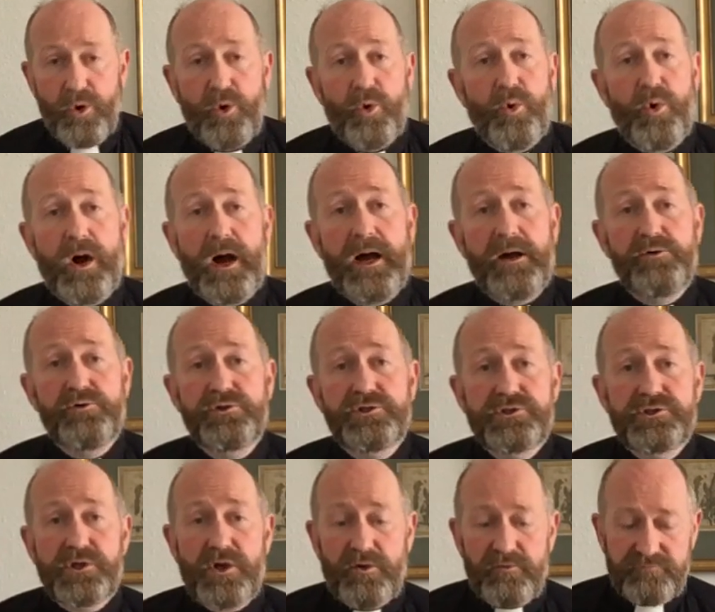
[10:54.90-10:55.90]
O
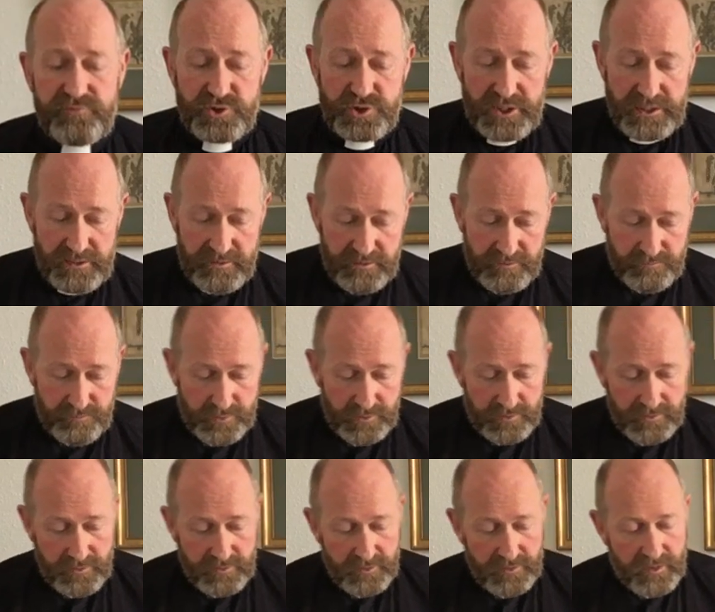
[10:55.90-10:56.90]
house of Jacob,
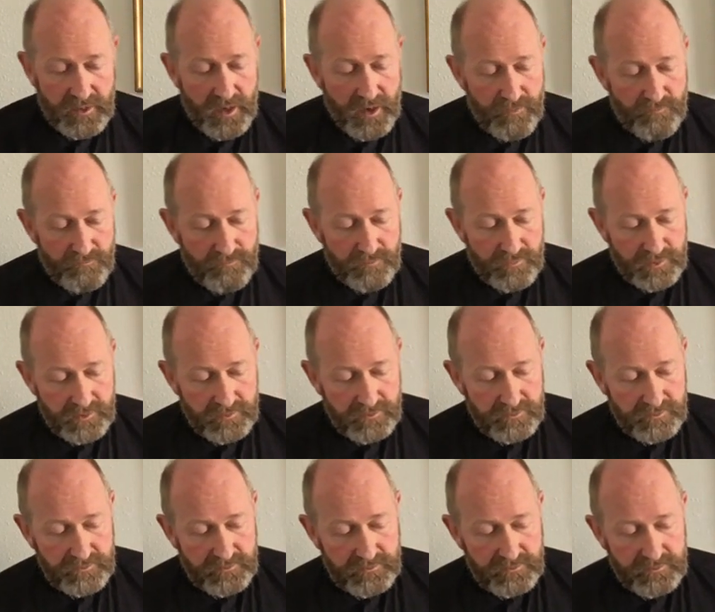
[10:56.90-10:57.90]
come,
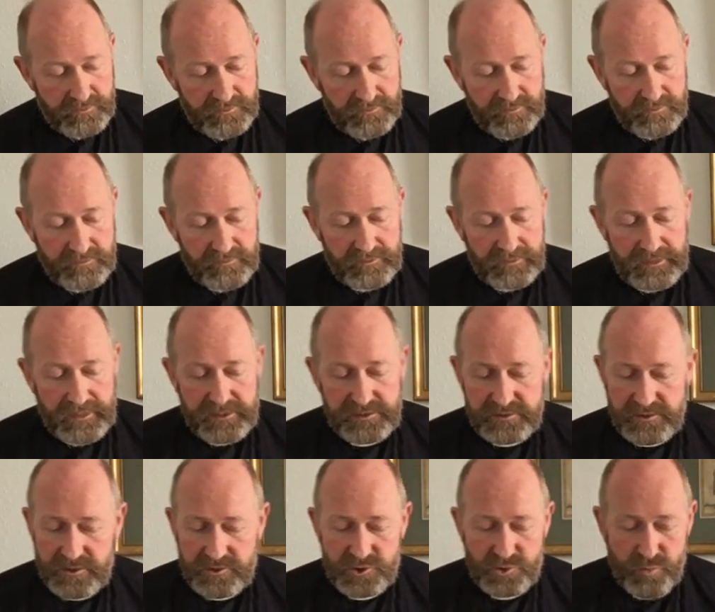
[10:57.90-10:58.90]
let
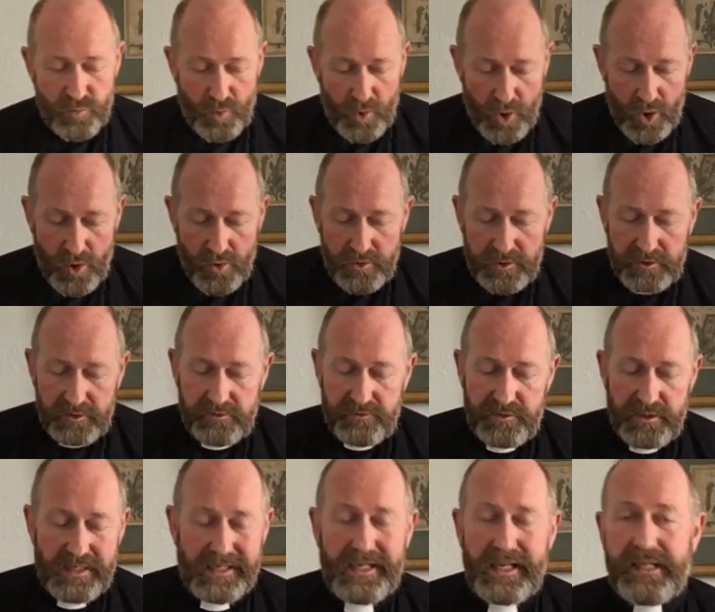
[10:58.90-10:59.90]
us walk in
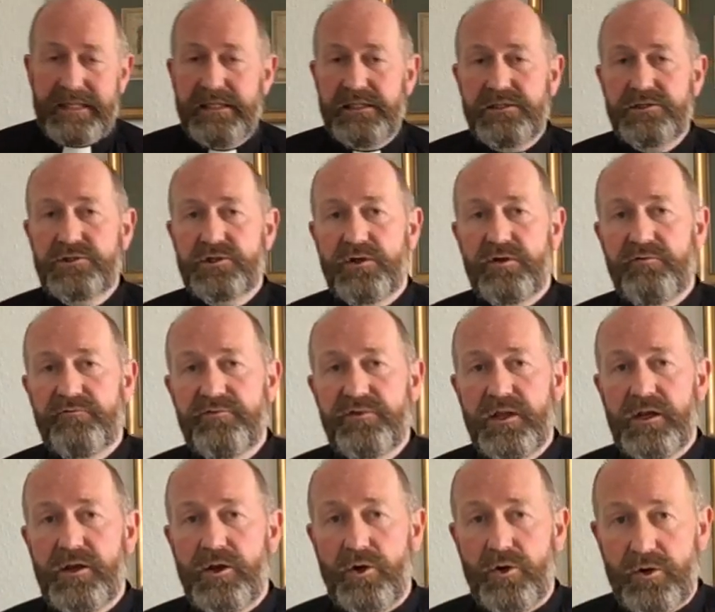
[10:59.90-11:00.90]
the light of the
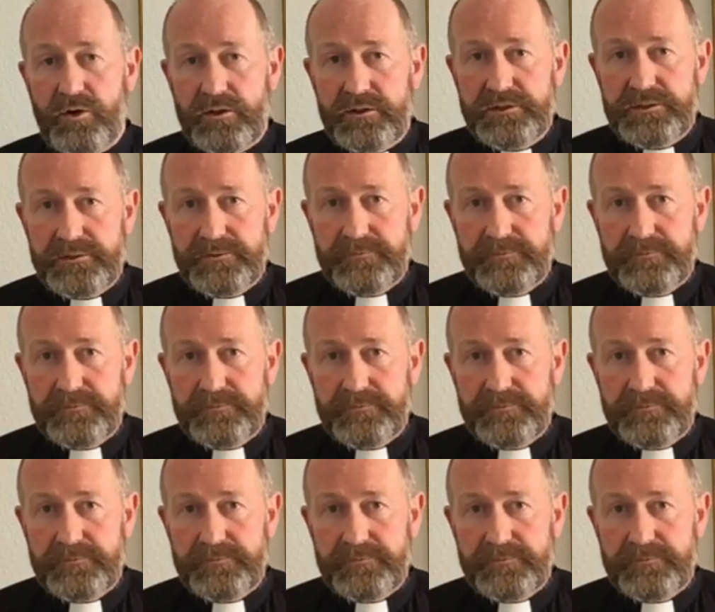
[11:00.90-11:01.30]
Lord.